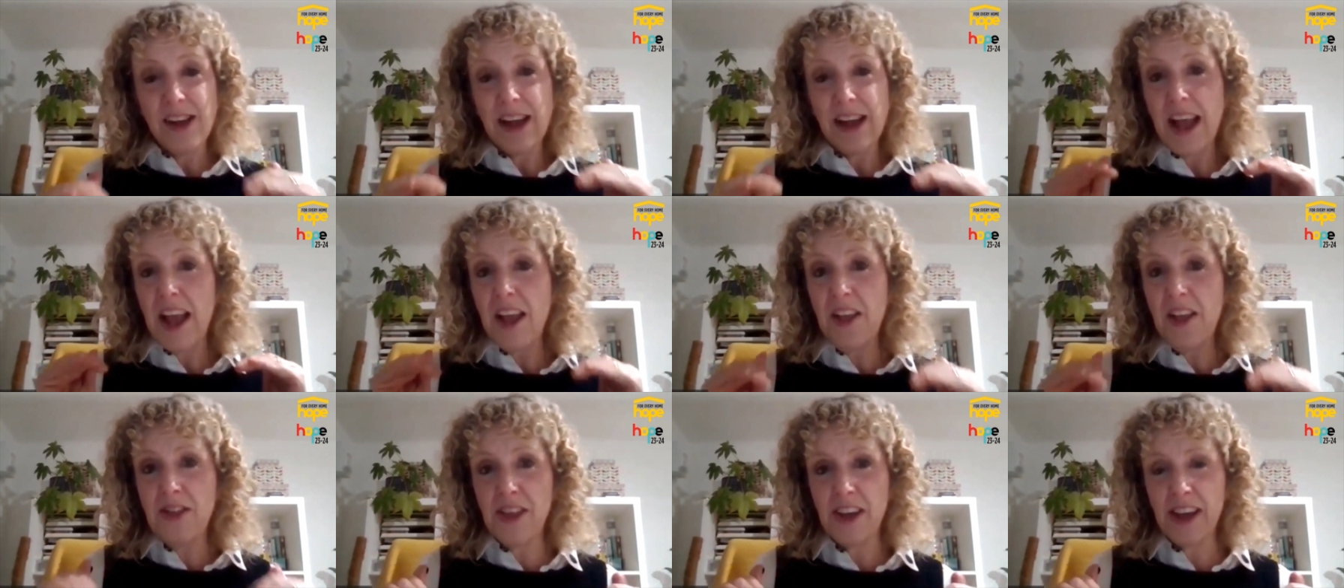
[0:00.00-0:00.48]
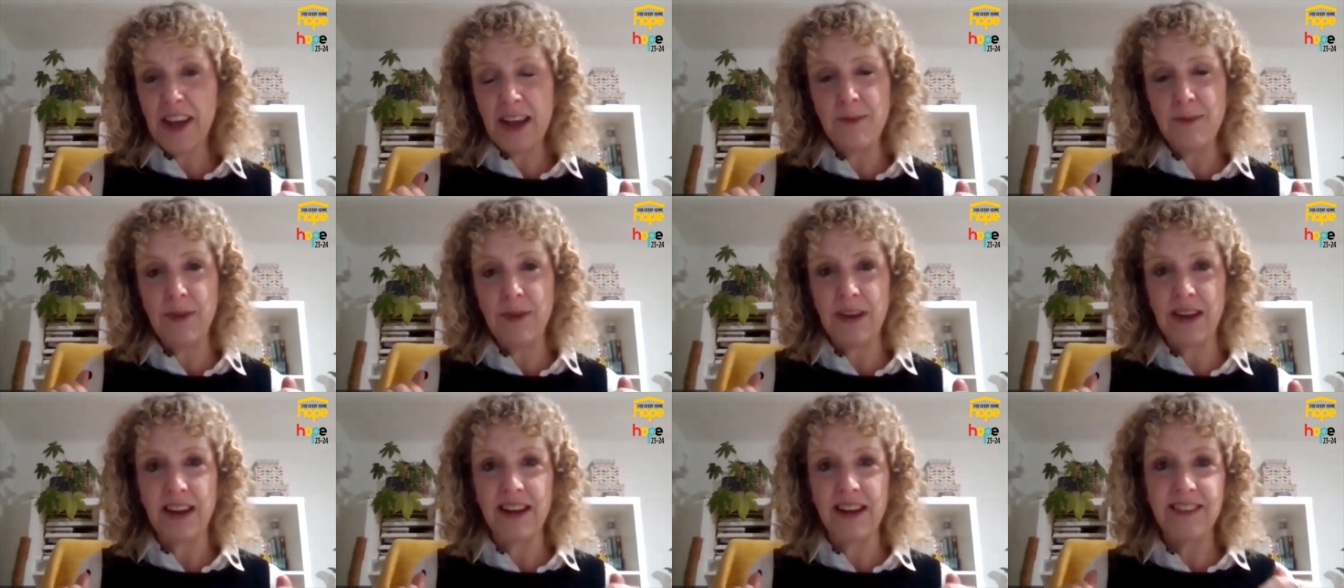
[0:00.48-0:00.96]
in the
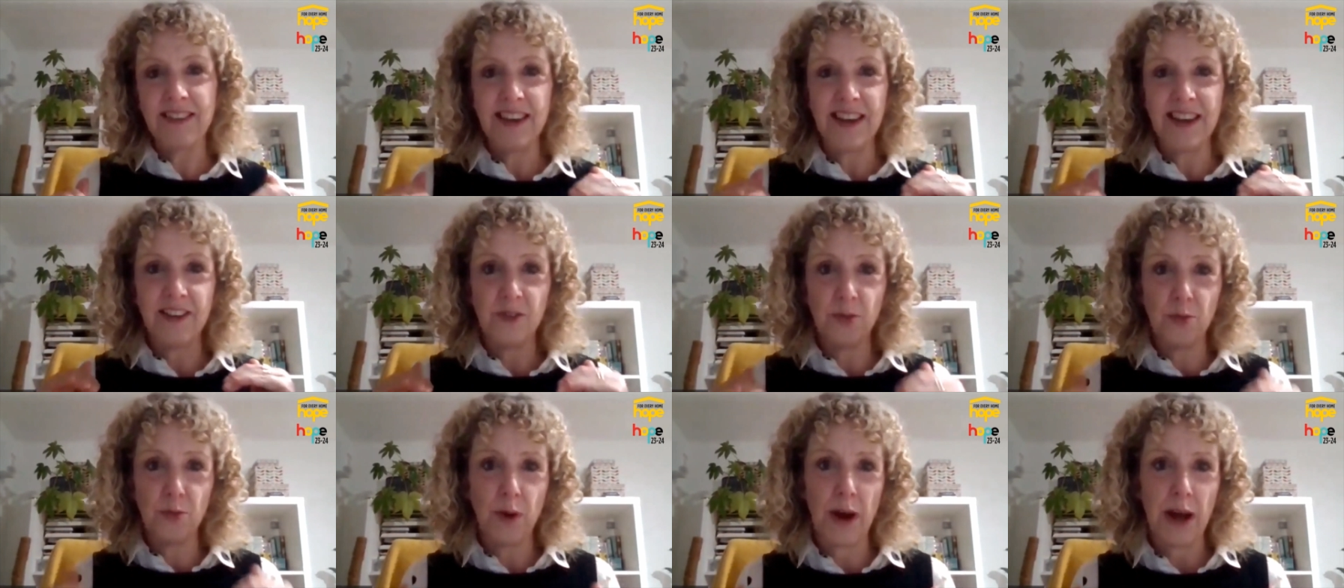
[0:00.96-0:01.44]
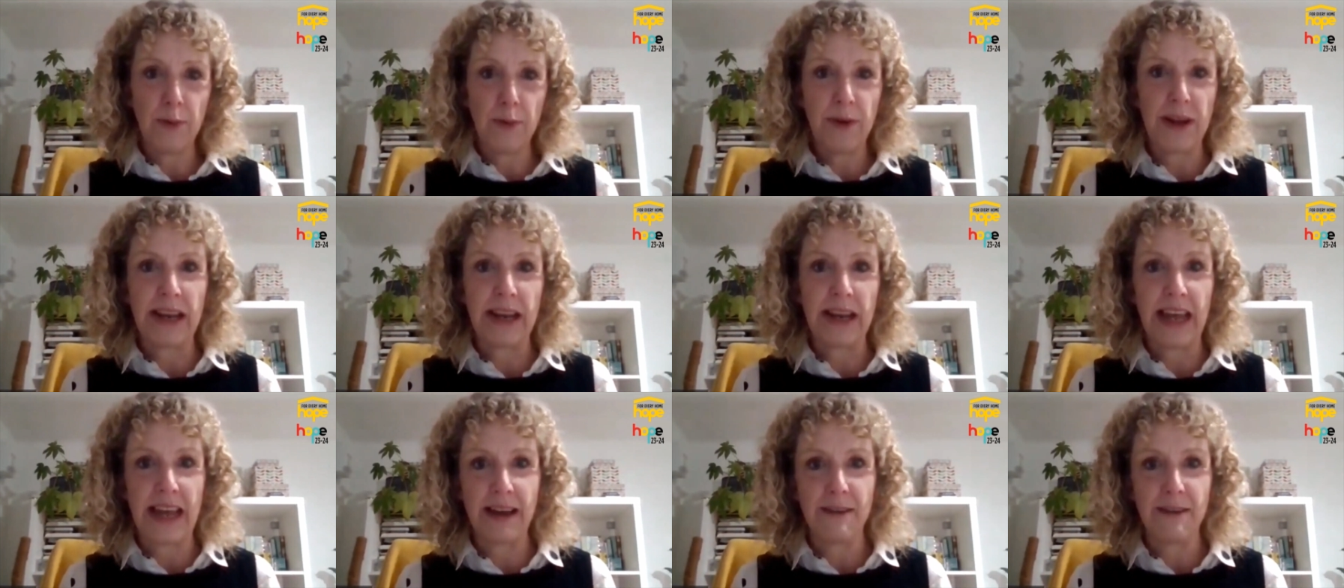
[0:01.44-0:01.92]
communities where we
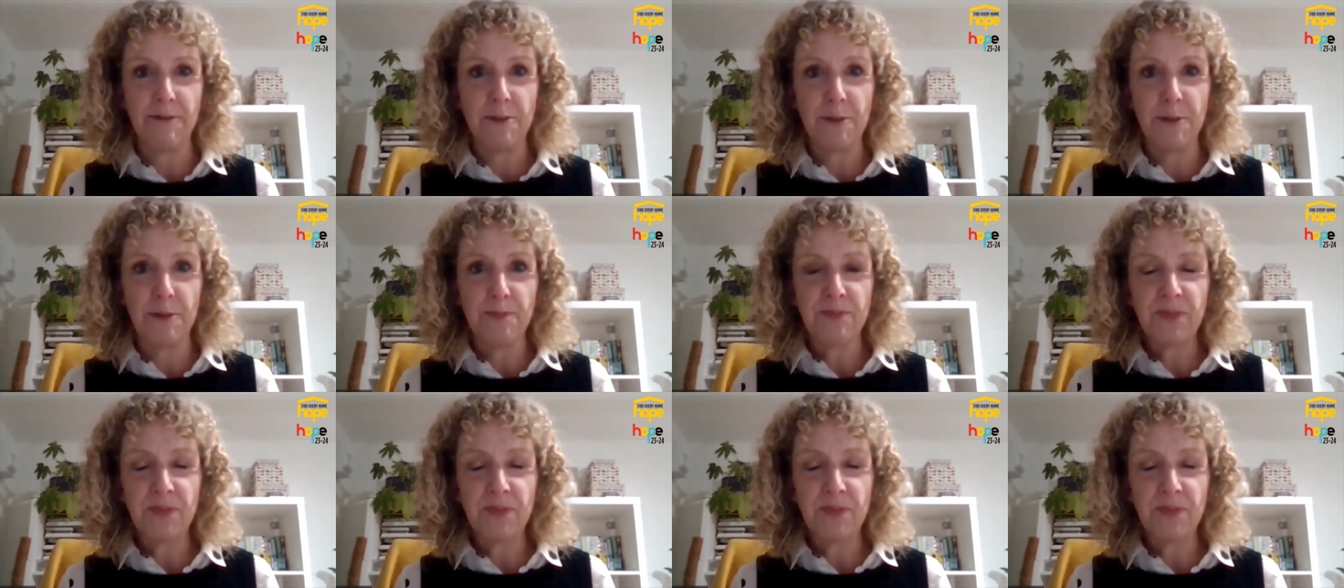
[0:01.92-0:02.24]
live.